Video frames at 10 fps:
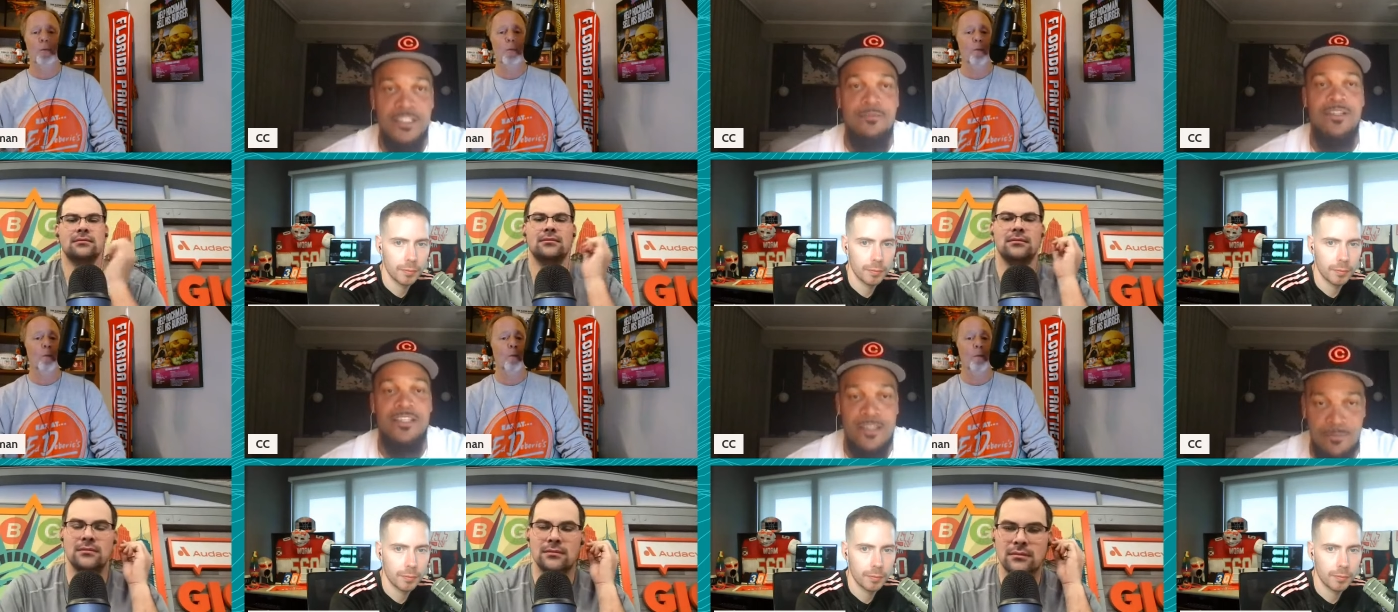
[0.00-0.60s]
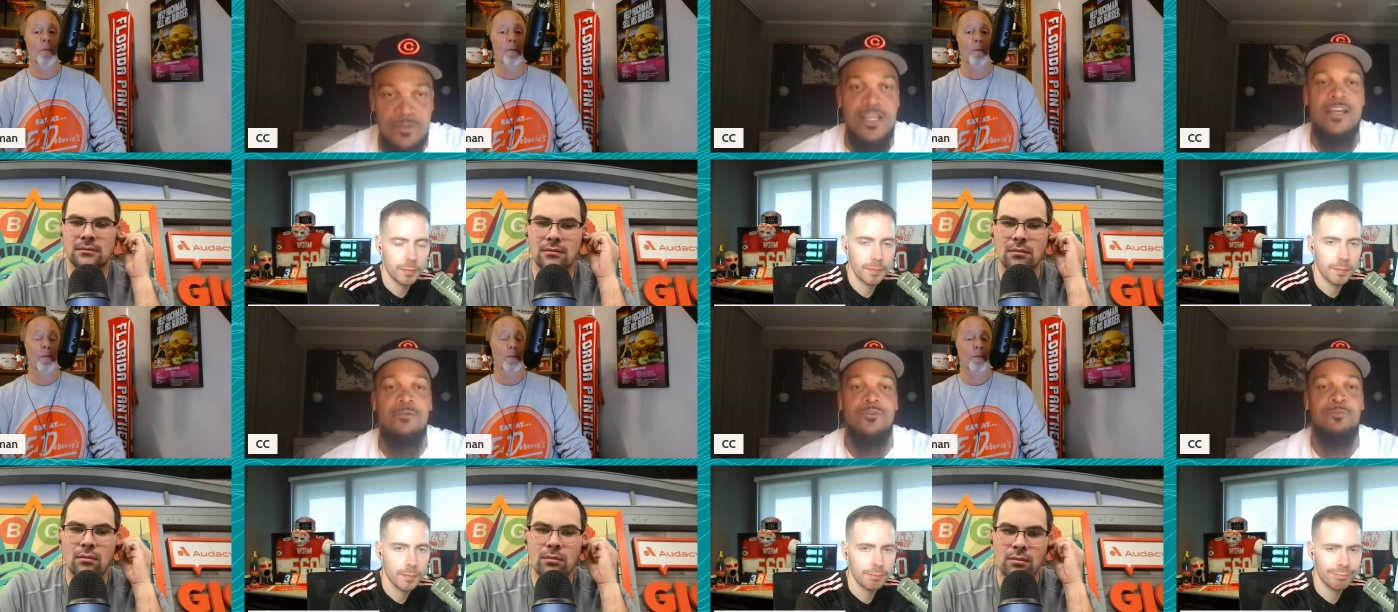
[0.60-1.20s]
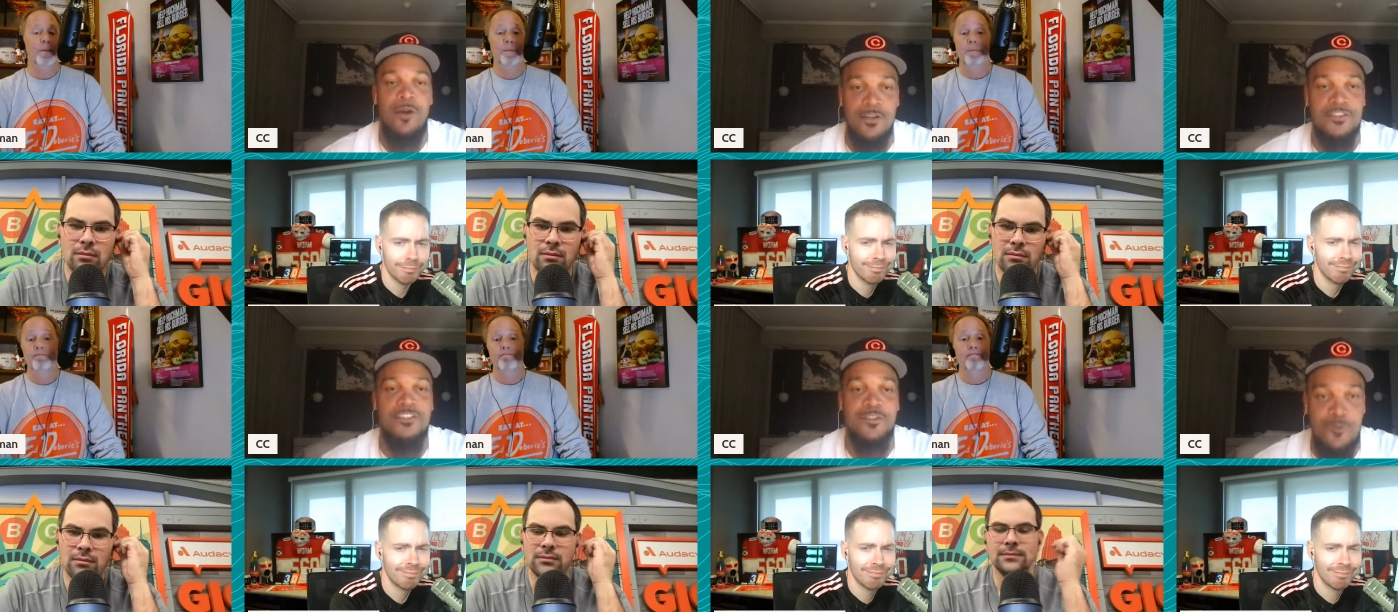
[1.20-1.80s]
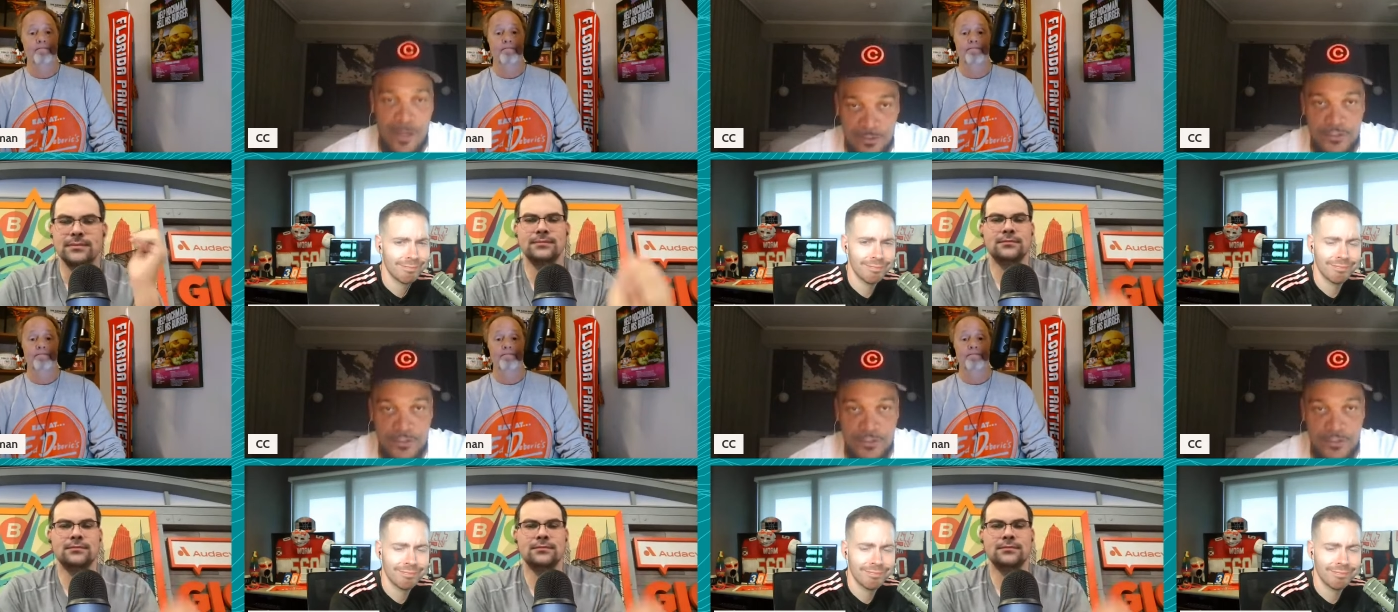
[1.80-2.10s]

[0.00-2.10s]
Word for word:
Speaker 1: team in the NBA was Boston in the regular